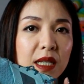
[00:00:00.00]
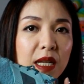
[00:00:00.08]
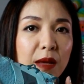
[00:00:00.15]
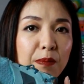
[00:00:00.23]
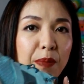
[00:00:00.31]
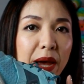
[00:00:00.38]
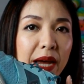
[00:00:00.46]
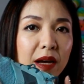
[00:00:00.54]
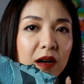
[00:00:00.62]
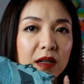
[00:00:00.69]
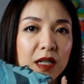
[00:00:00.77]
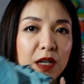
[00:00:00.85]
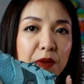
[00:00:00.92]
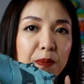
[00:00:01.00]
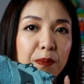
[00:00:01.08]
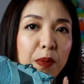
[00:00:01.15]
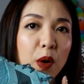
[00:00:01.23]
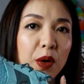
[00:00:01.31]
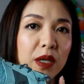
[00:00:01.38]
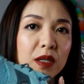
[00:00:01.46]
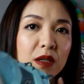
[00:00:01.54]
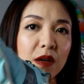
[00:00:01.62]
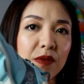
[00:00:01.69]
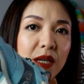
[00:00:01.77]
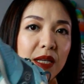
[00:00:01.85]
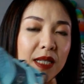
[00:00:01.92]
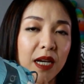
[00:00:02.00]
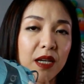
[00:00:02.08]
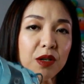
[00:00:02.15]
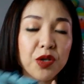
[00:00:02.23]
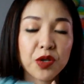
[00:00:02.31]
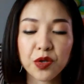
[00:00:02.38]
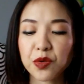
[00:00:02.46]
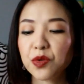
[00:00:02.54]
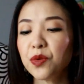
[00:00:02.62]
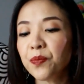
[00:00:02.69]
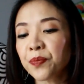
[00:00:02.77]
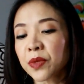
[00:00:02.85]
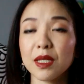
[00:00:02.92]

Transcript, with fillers: impact on different points of the entire shoe.